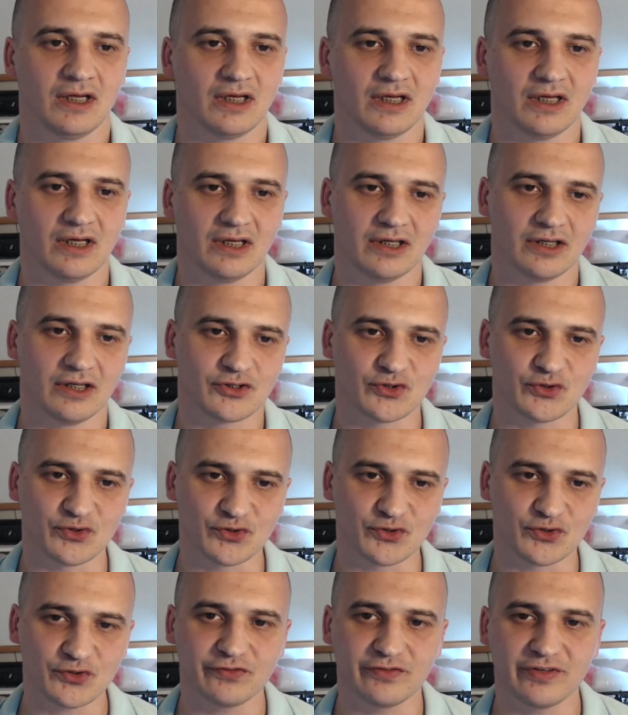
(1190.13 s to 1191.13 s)

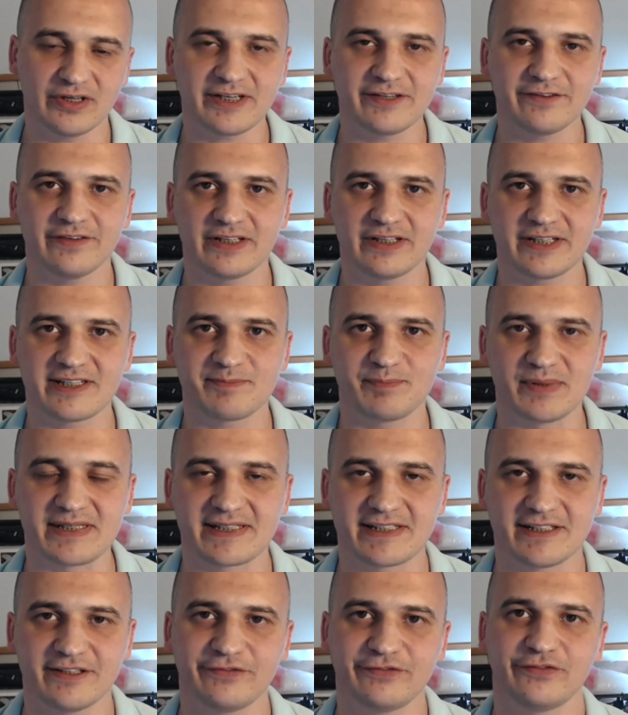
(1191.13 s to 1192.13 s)
do very, very
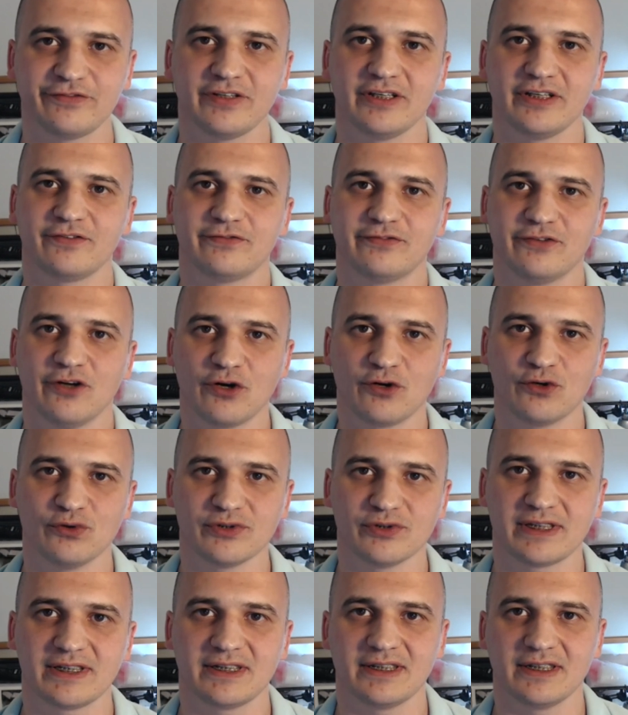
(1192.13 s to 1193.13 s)
specific
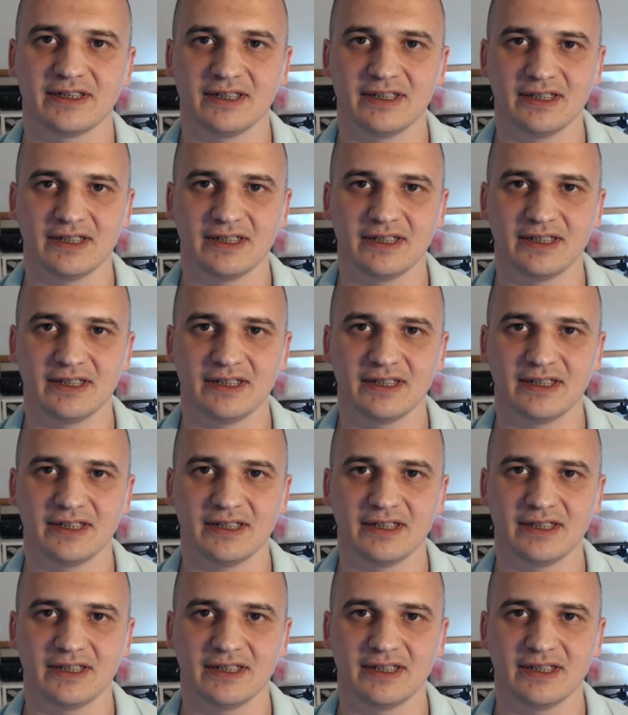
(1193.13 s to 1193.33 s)
focused